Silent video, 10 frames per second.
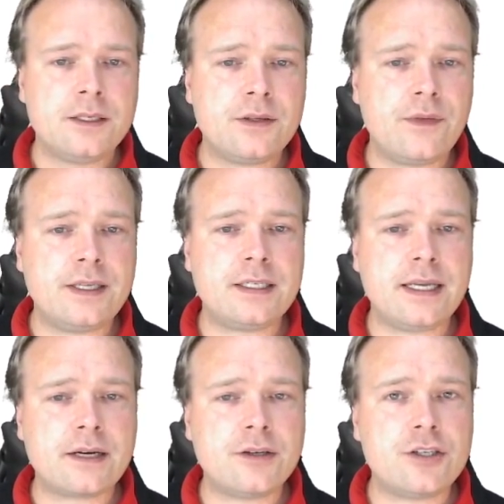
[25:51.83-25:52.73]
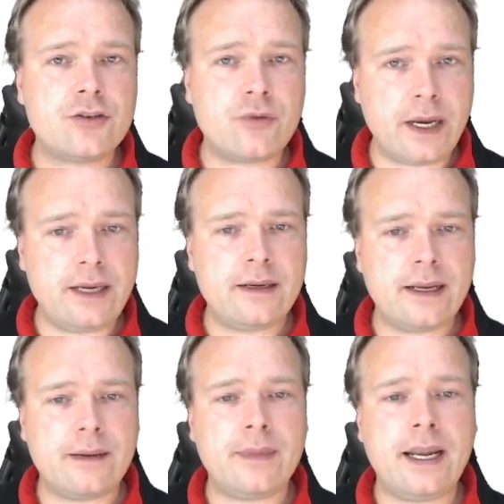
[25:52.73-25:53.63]
So this is a constraint
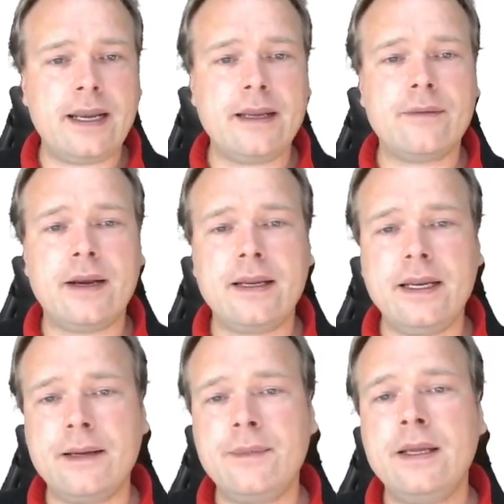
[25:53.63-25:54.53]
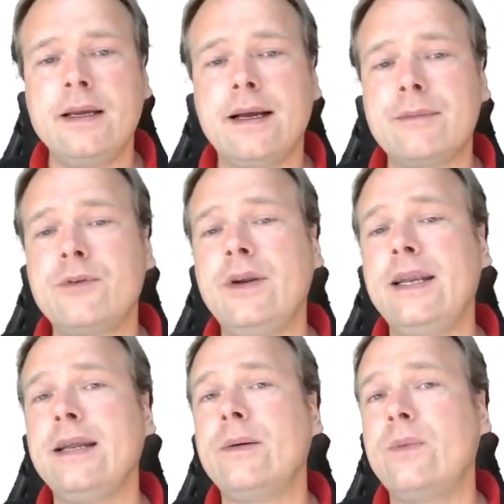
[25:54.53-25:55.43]
that I'm adding right here. I'm
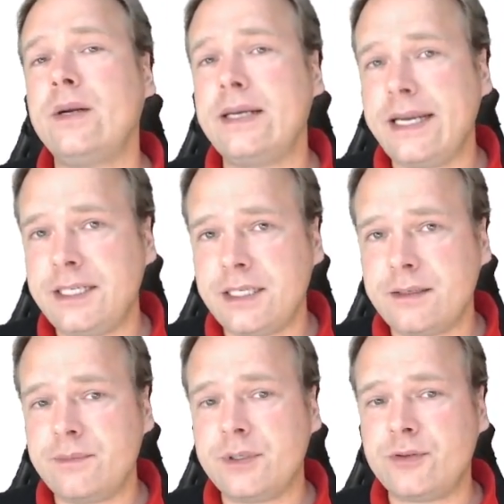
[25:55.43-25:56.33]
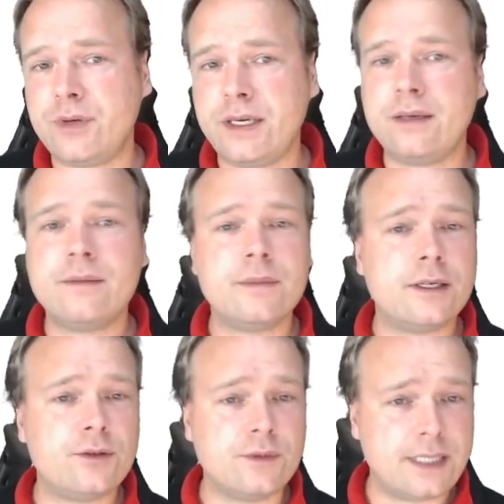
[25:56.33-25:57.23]
creating a relation between
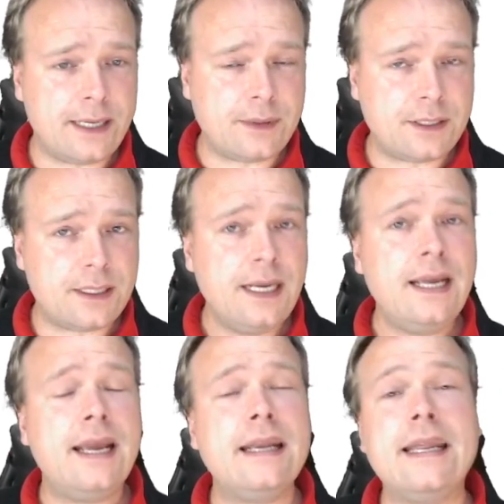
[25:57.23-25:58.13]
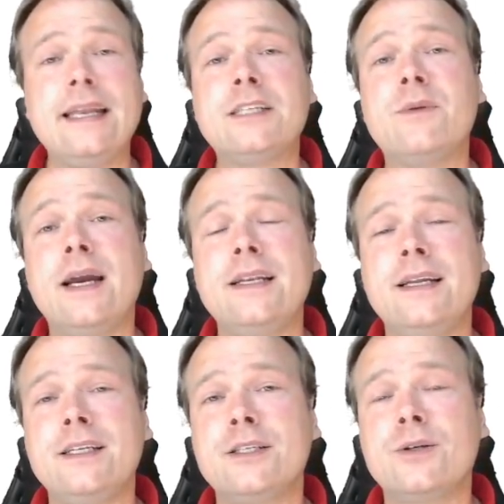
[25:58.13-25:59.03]
two tables, and that is why it
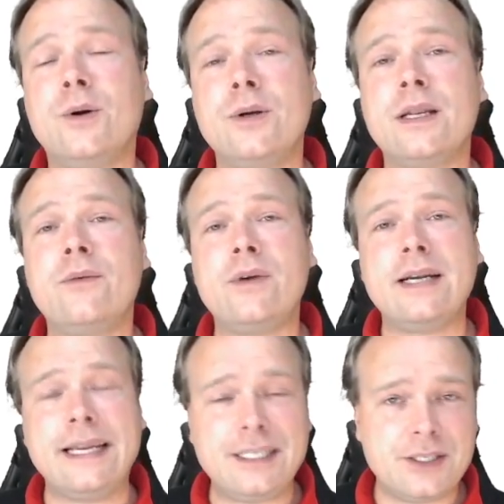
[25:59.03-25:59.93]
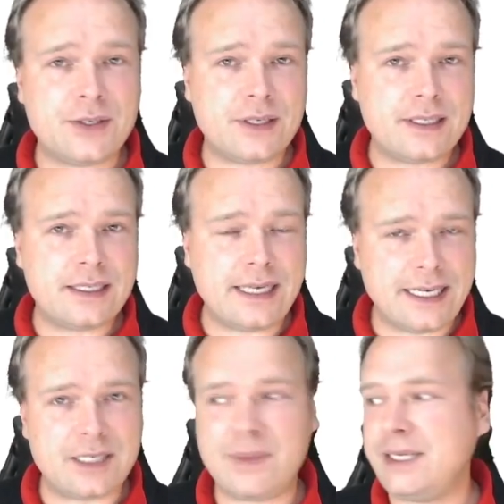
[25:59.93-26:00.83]
is called a relational
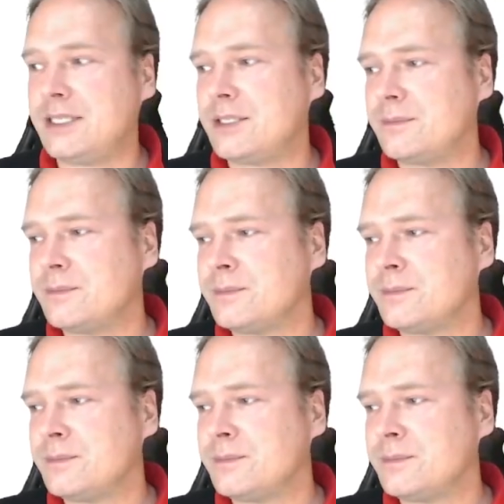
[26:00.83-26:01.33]
database.